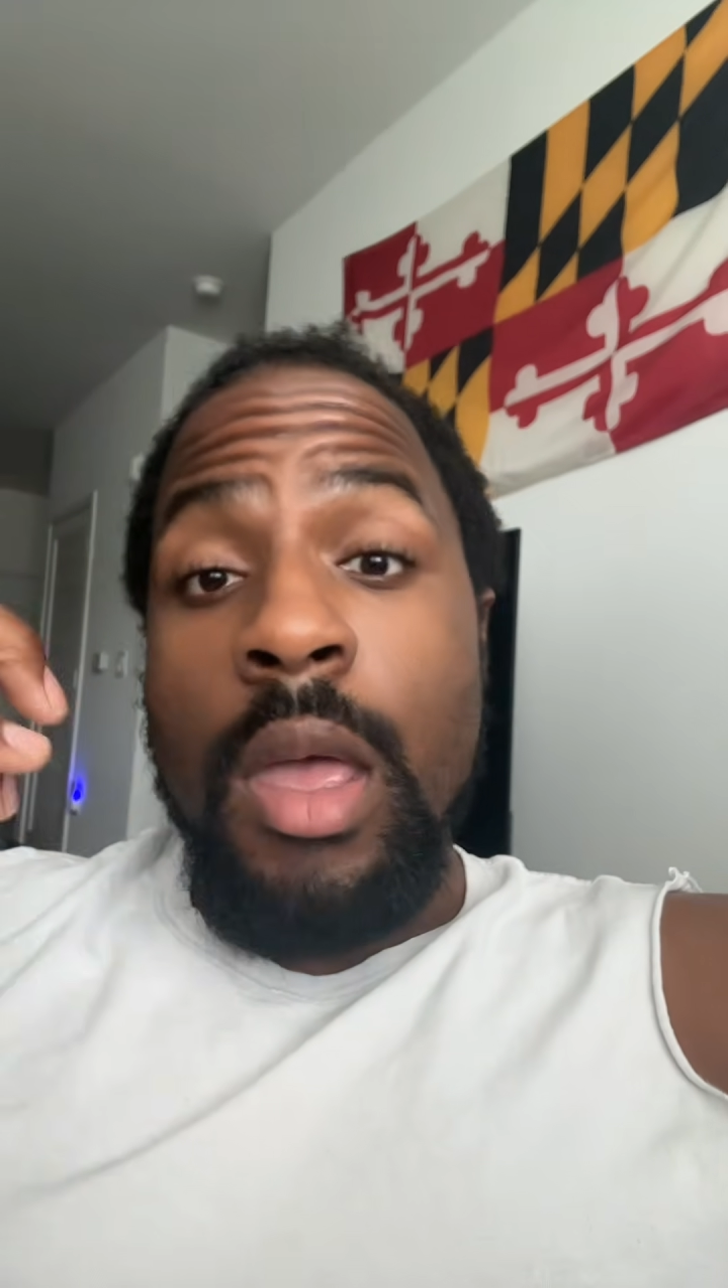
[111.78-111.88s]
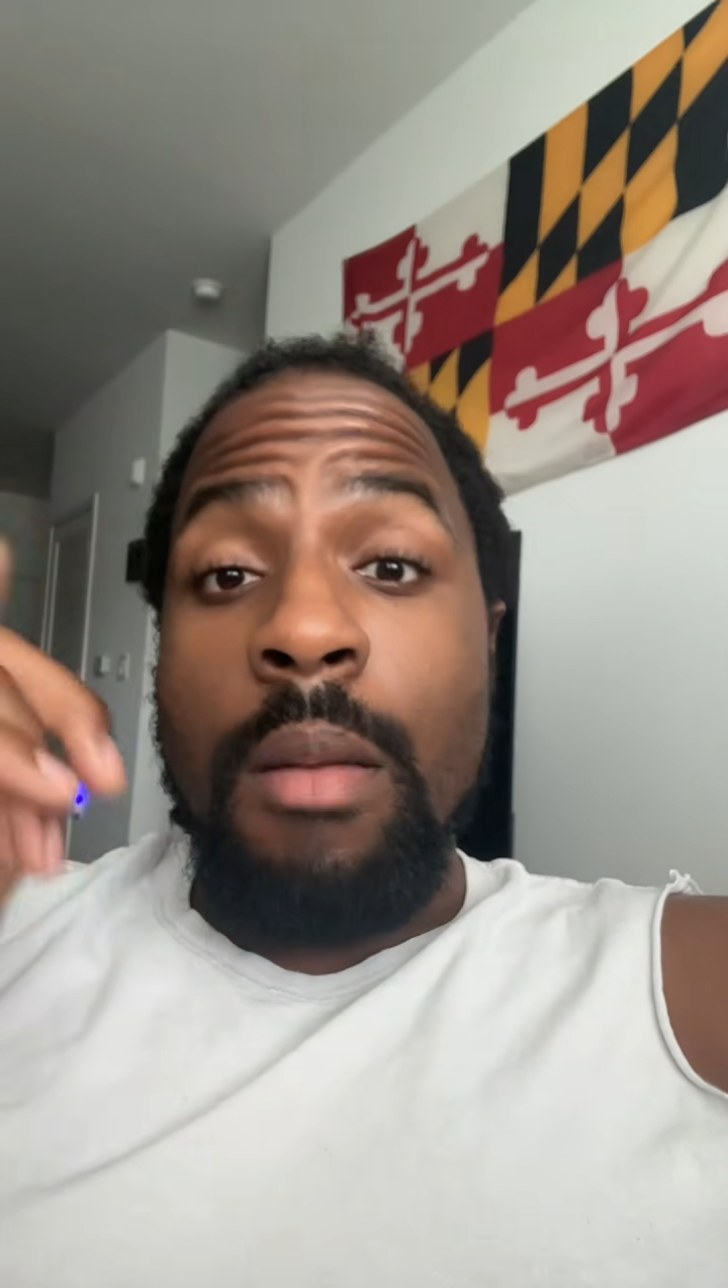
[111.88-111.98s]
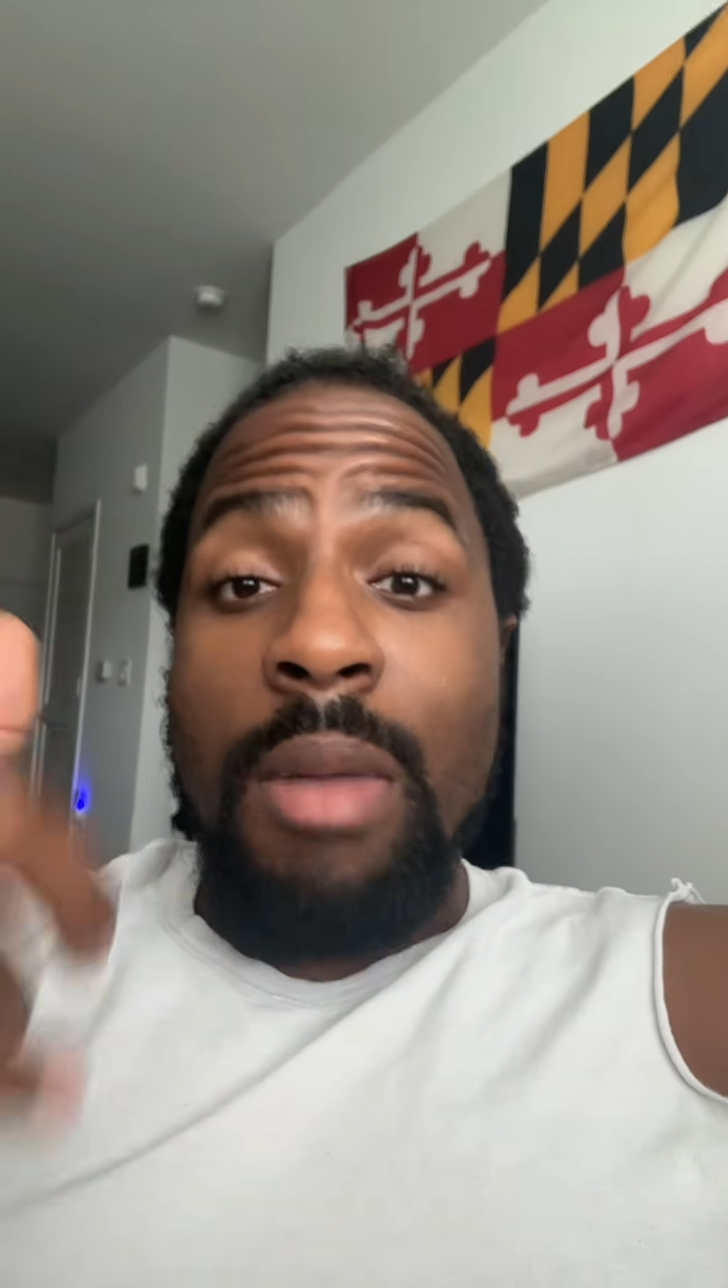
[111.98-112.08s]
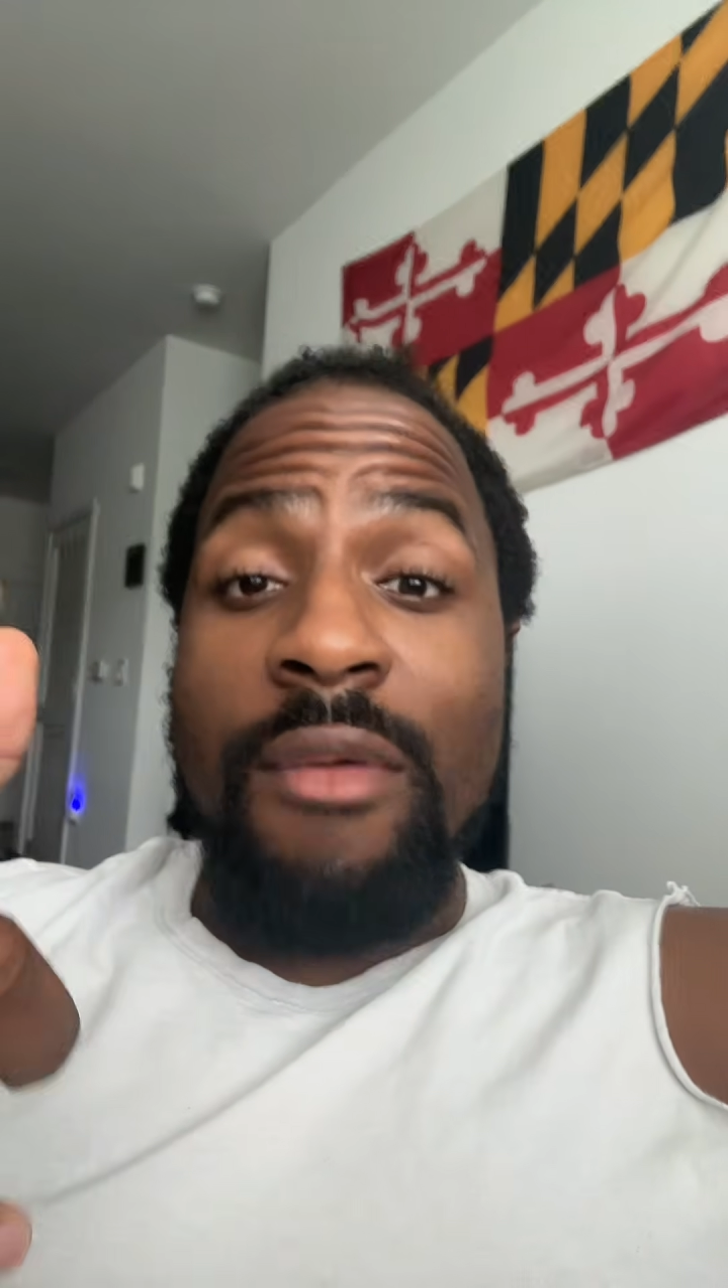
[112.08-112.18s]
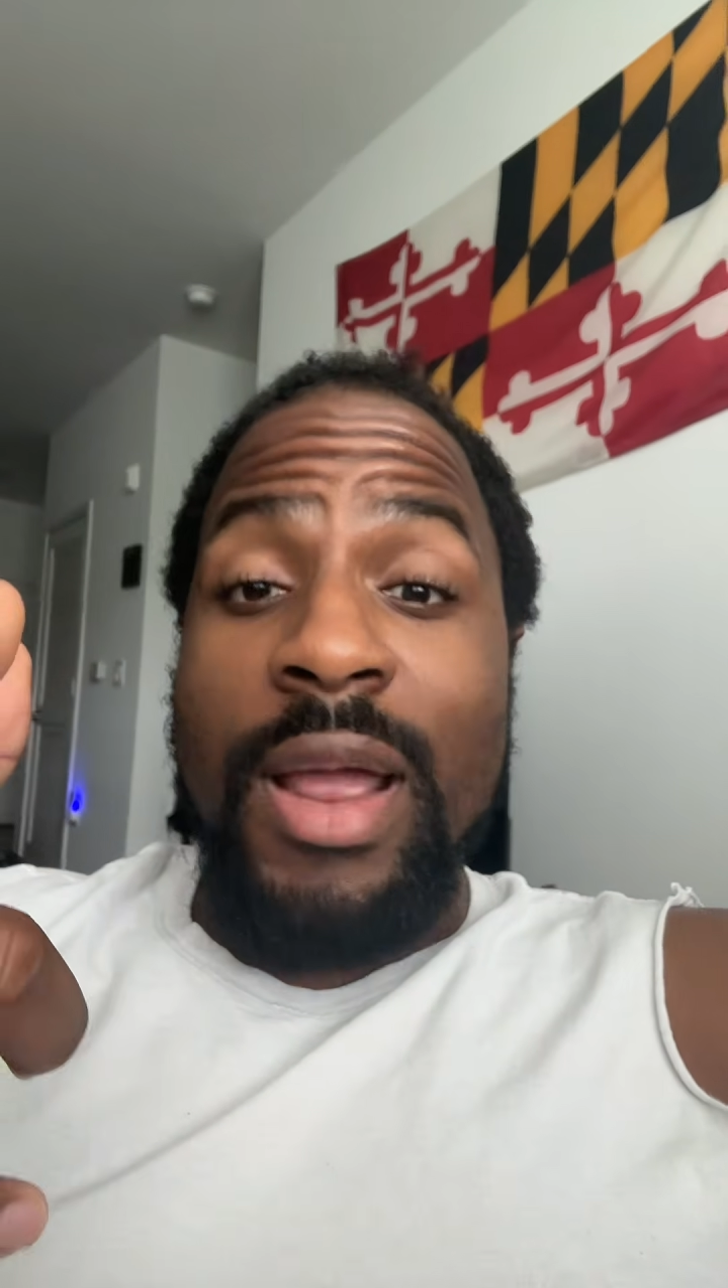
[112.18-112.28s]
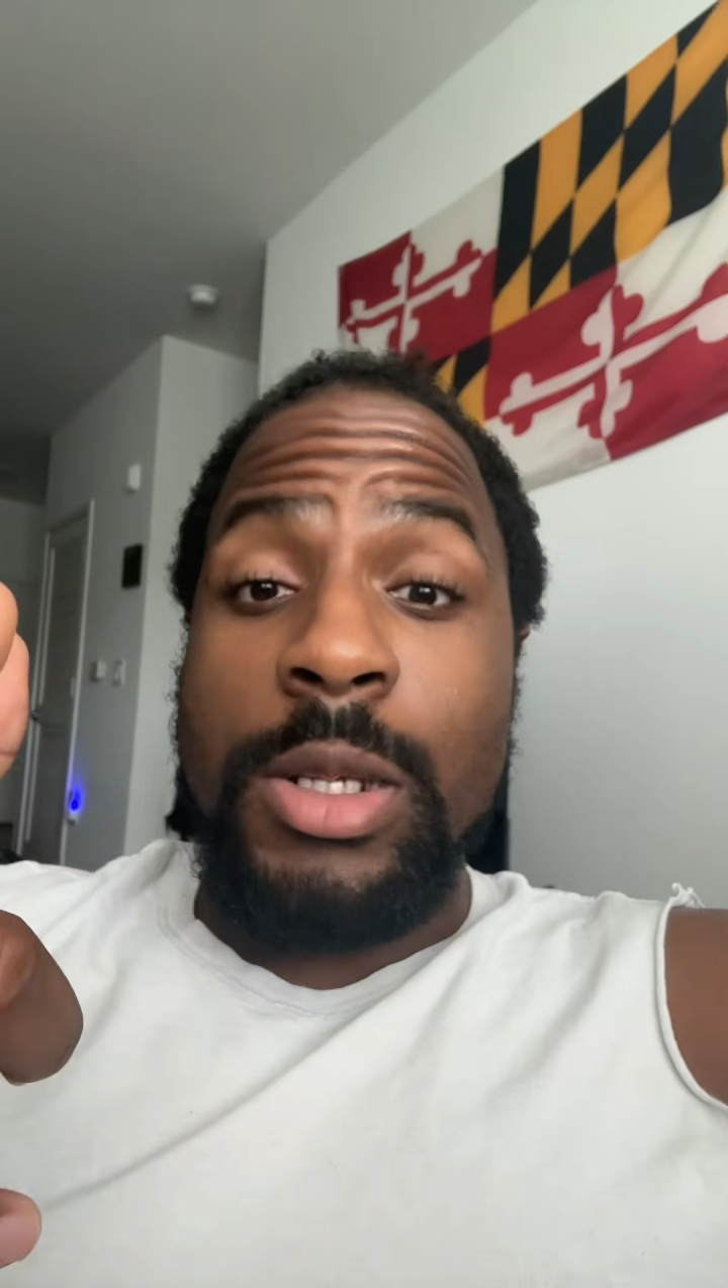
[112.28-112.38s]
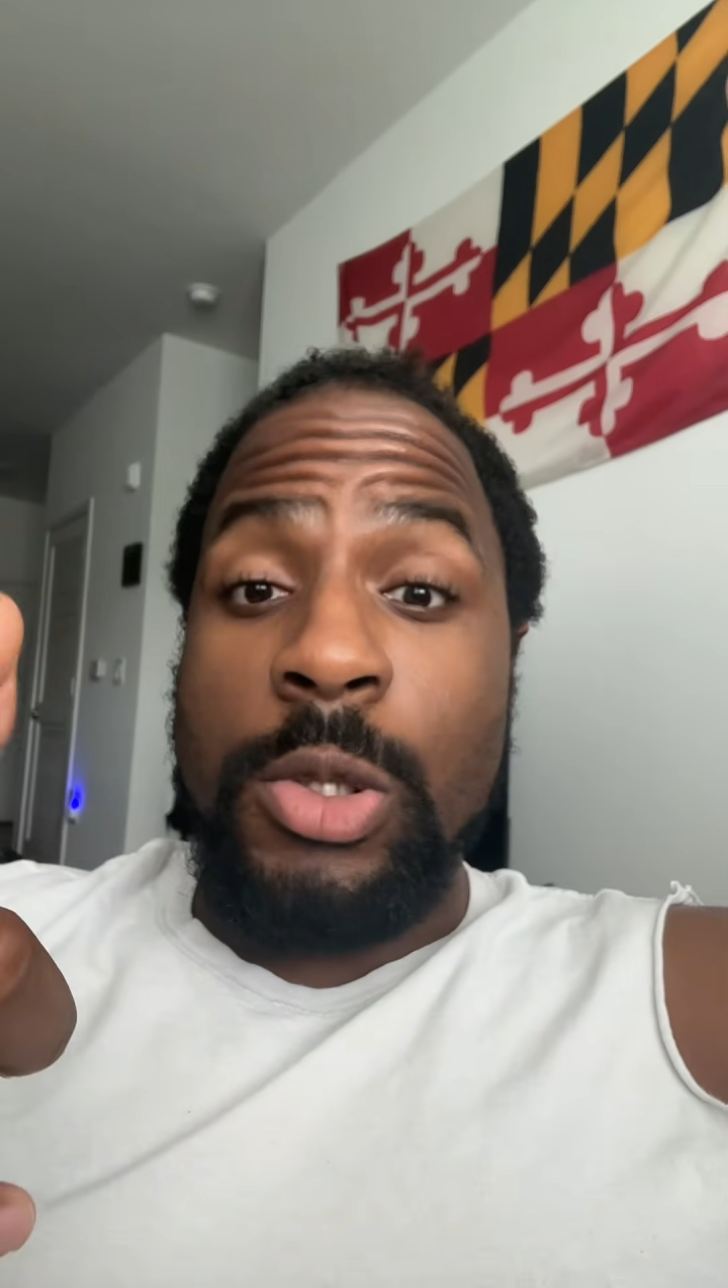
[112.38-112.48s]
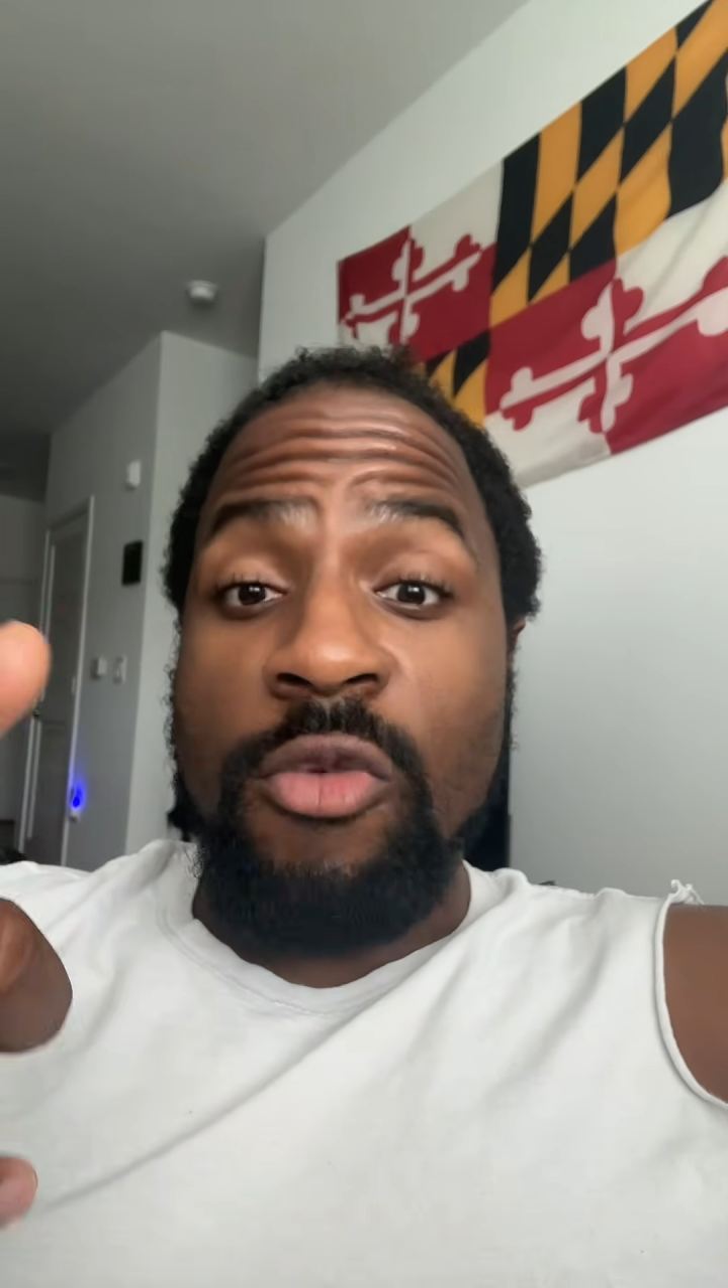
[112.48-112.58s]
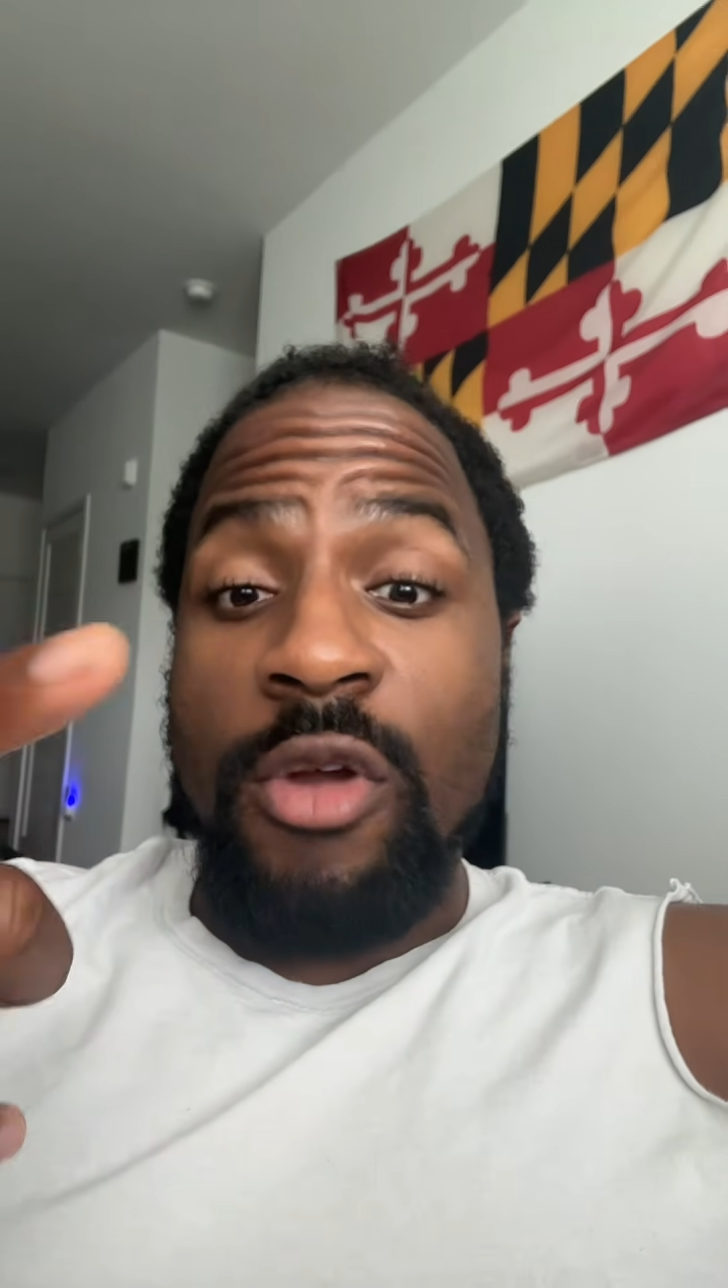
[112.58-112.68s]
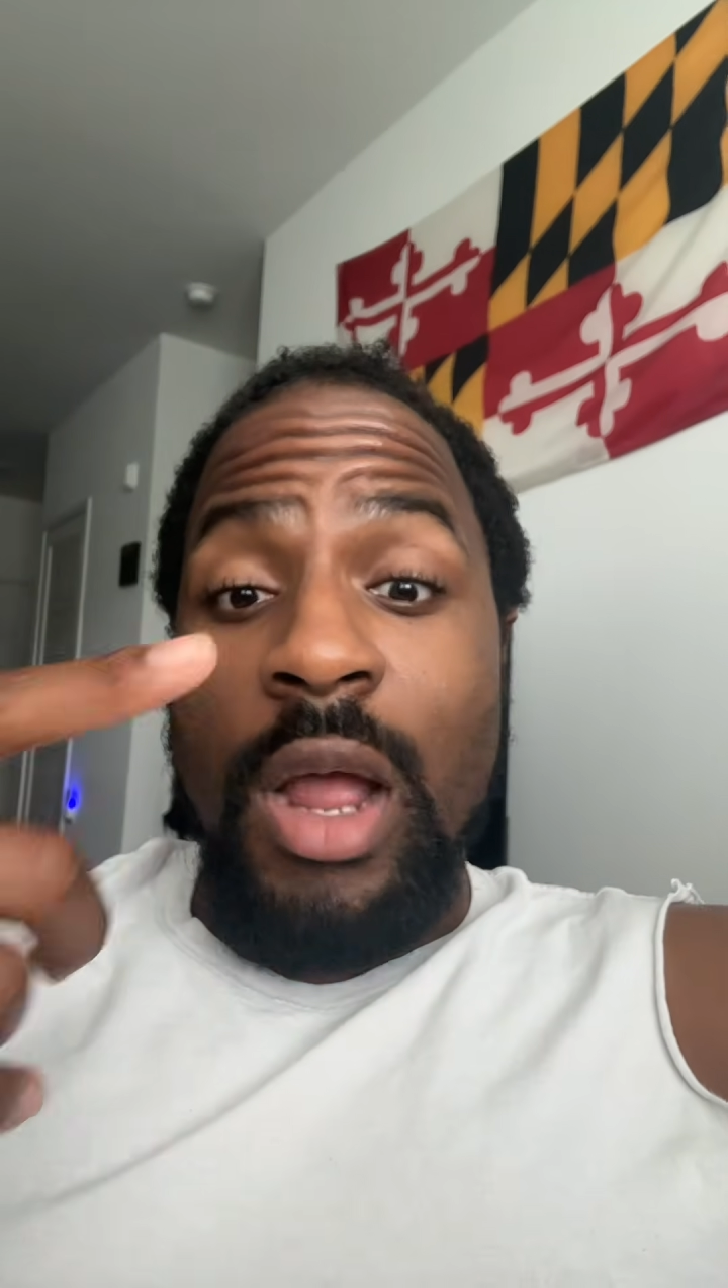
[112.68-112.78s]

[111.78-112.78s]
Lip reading: my rant is over.